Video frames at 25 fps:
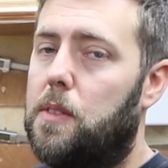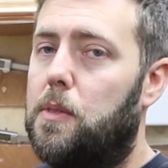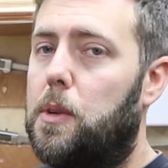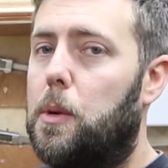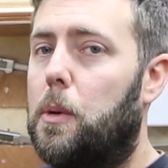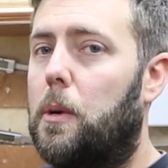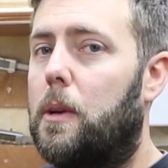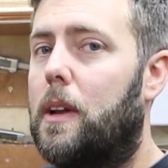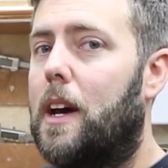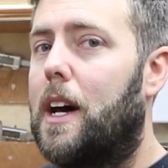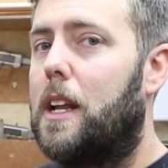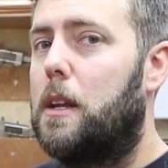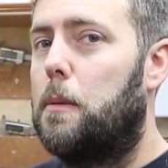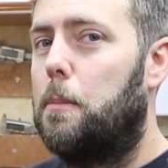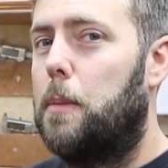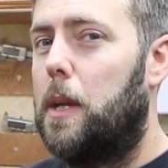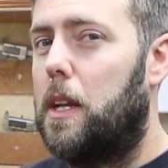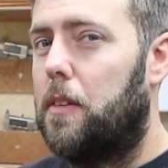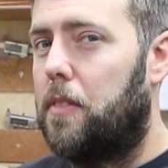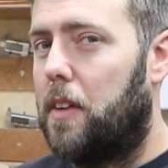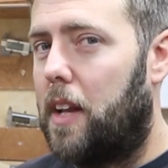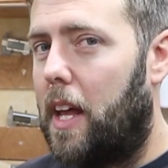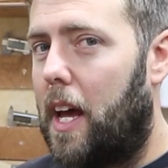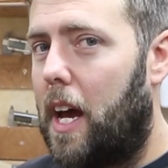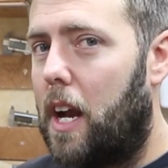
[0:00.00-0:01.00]
If you want to add a
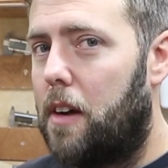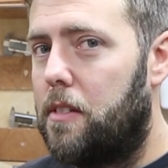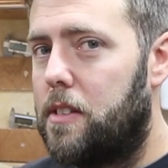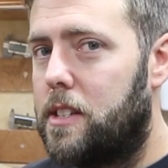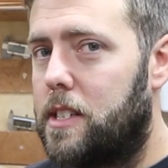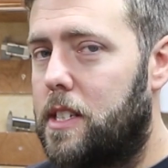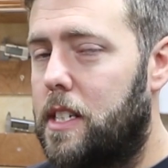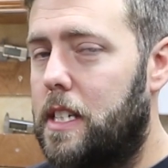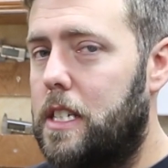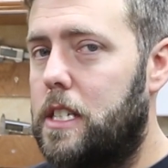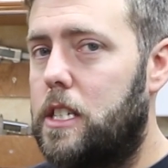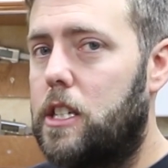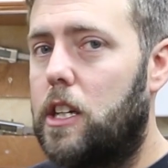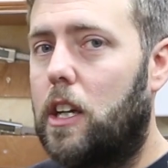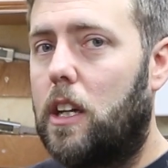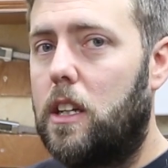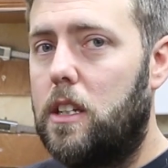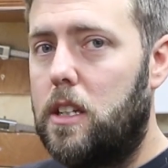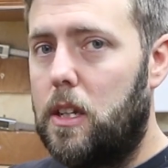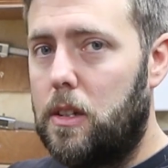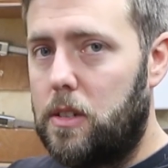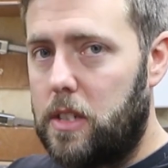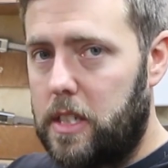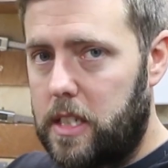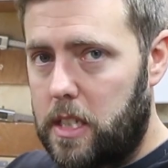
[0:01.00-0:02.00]
bit of an air assist, you
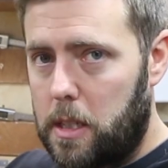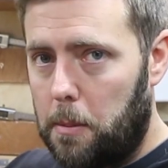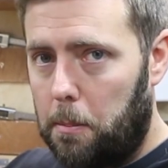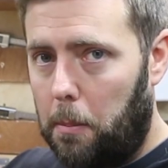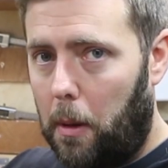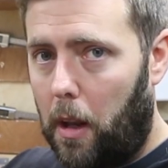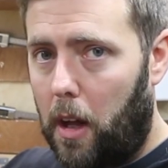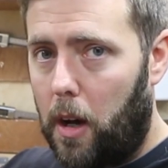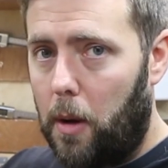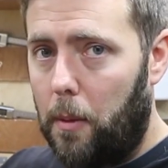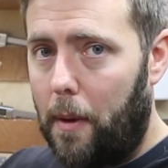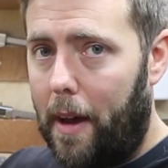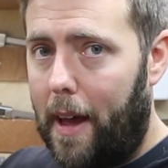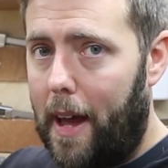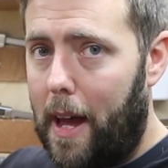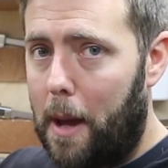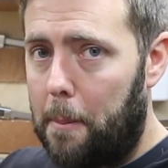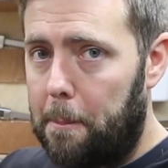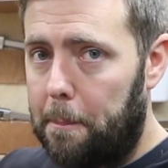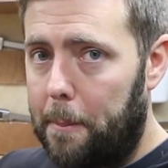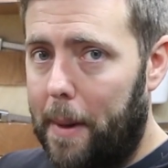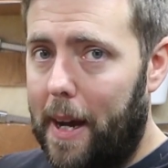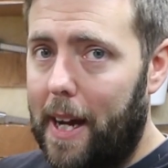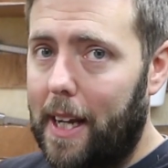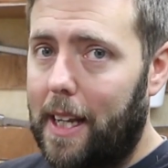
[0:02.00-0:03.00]
can use it to blow
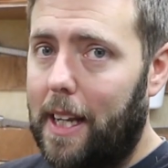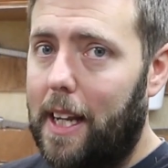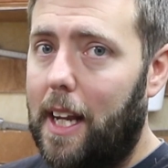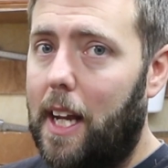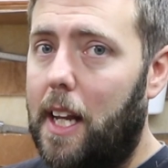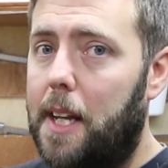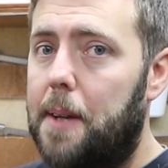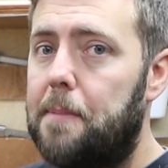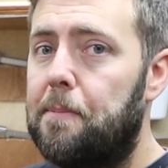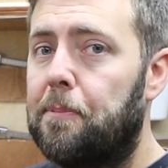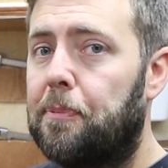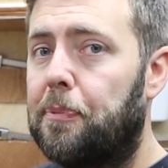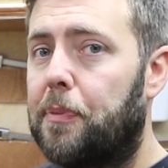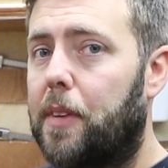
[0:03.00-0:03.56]
air back in